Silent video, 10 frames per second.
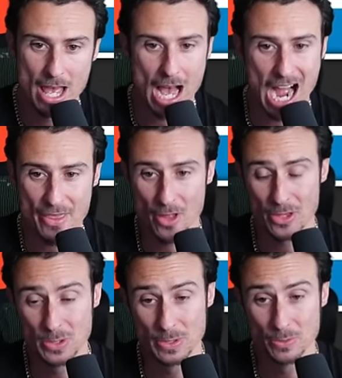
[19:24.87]
I thought
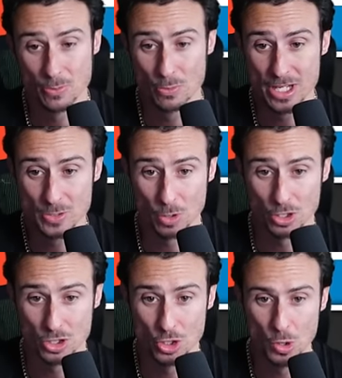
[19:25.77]
these these were
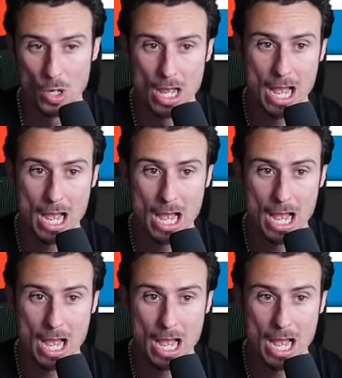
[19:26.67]
two.